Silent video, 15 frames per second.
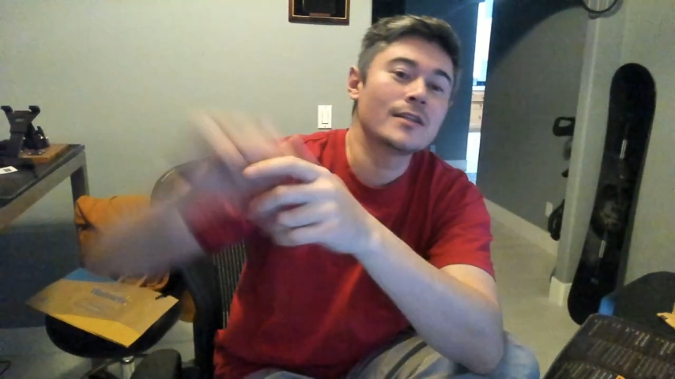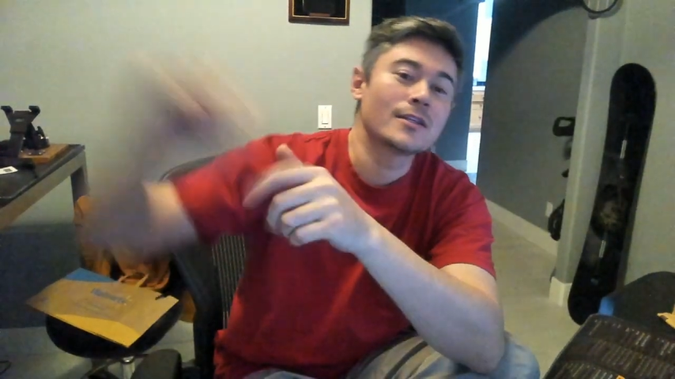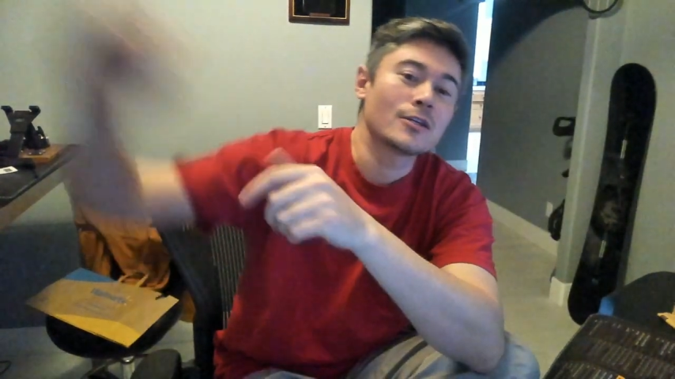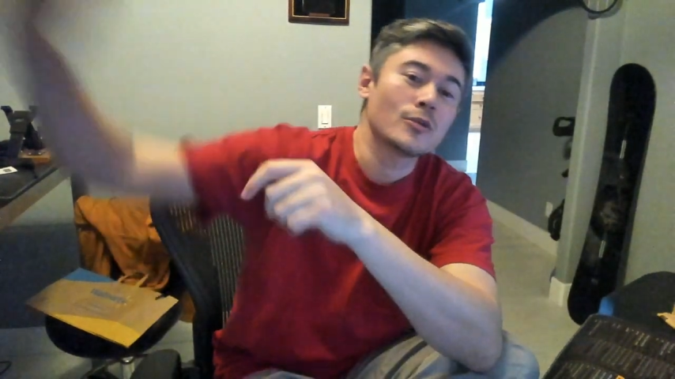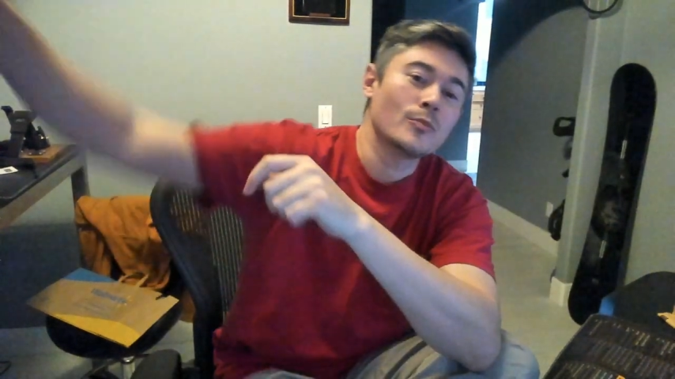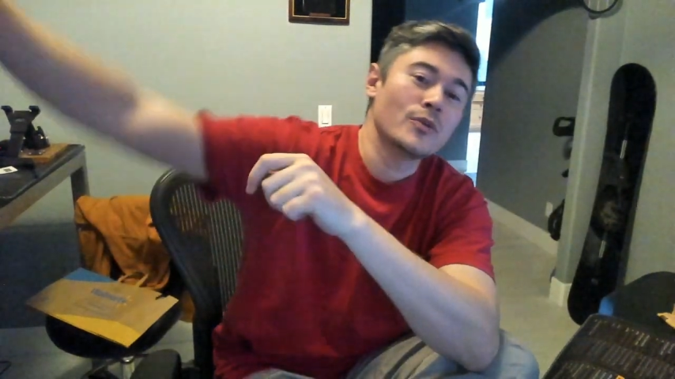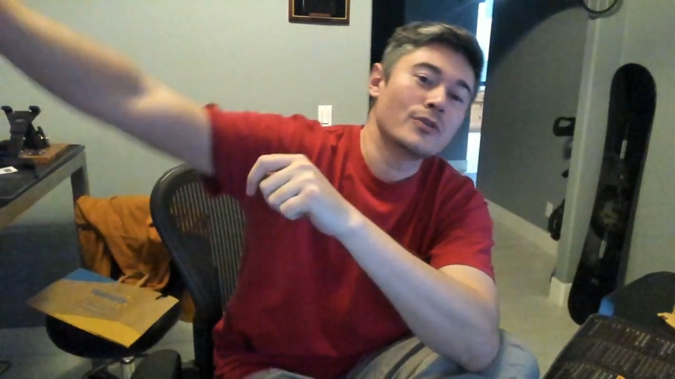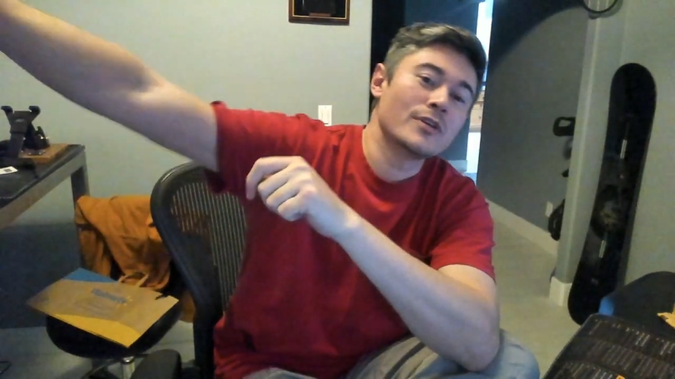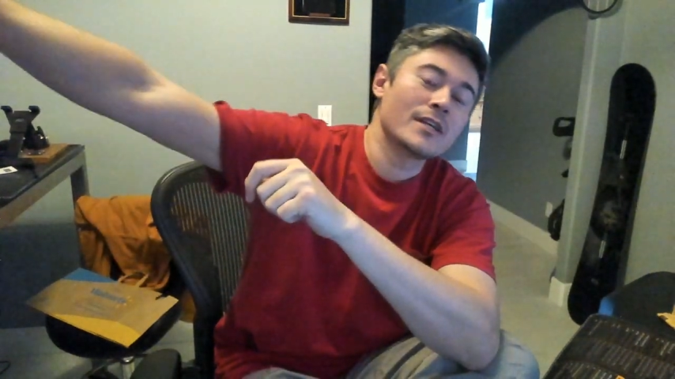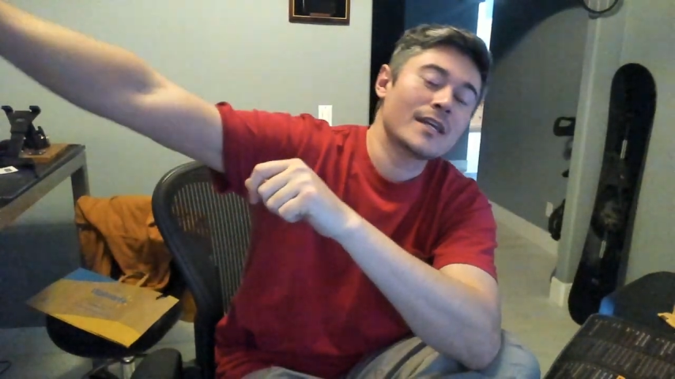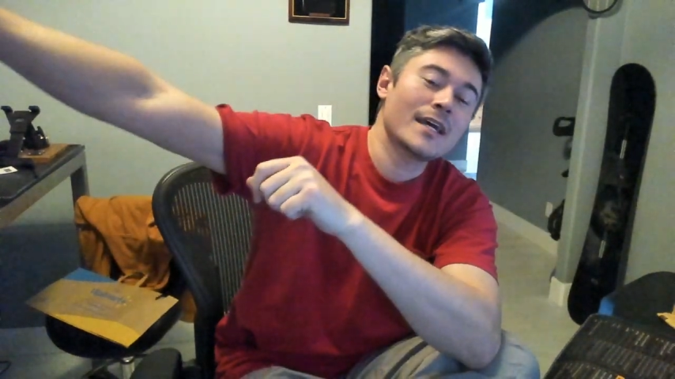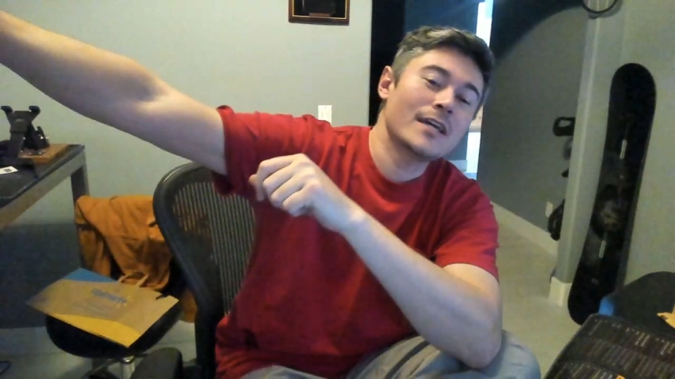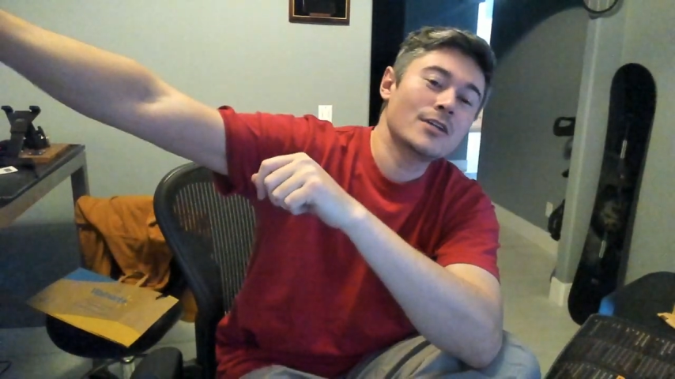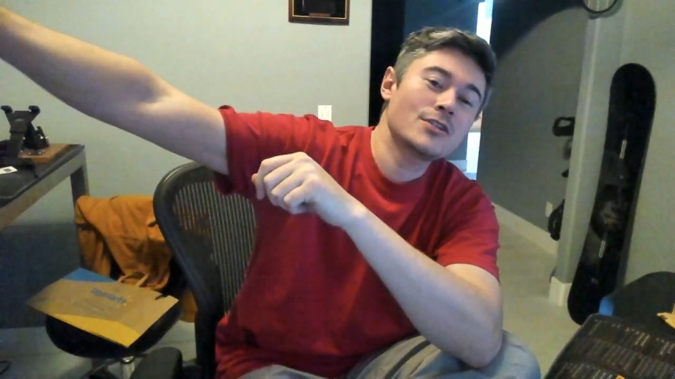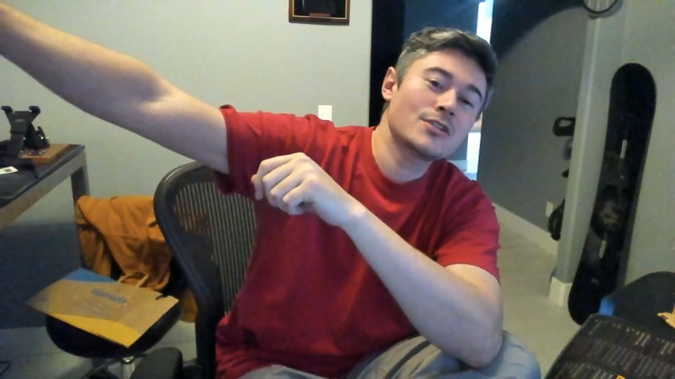the
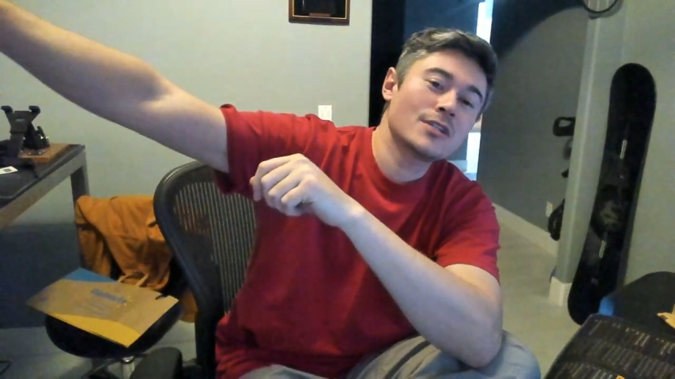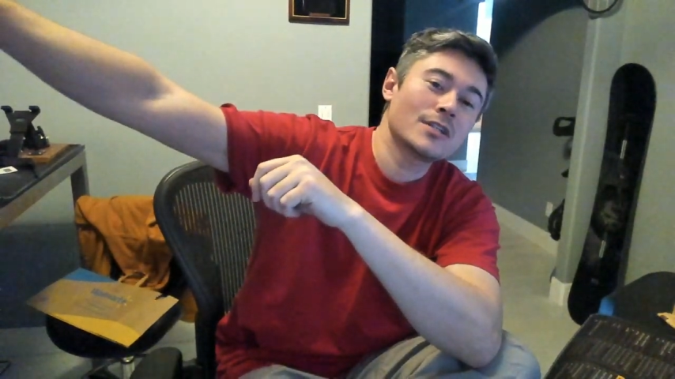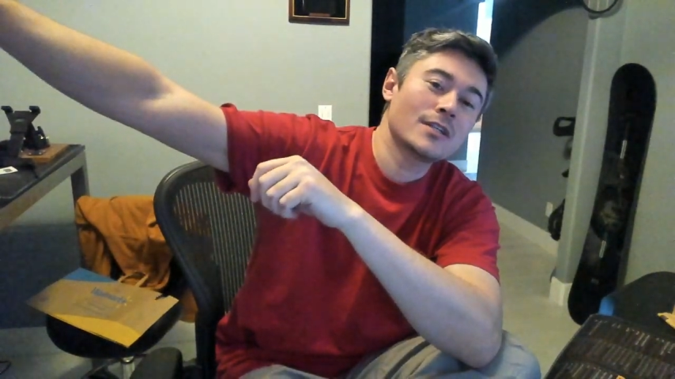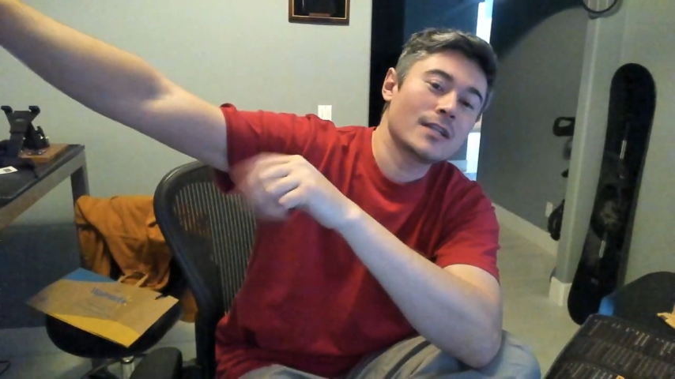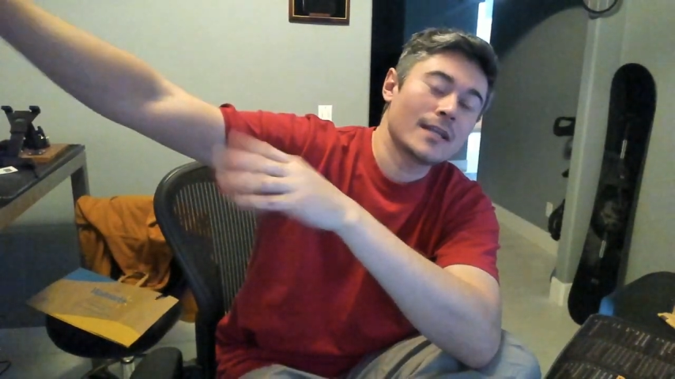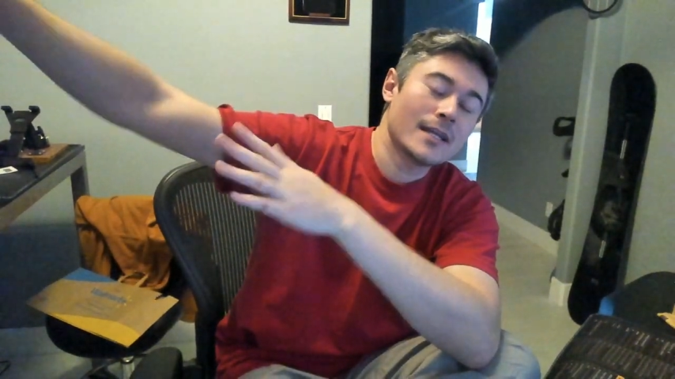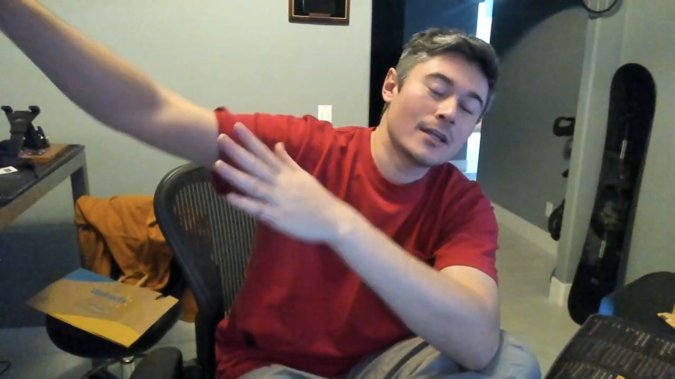communication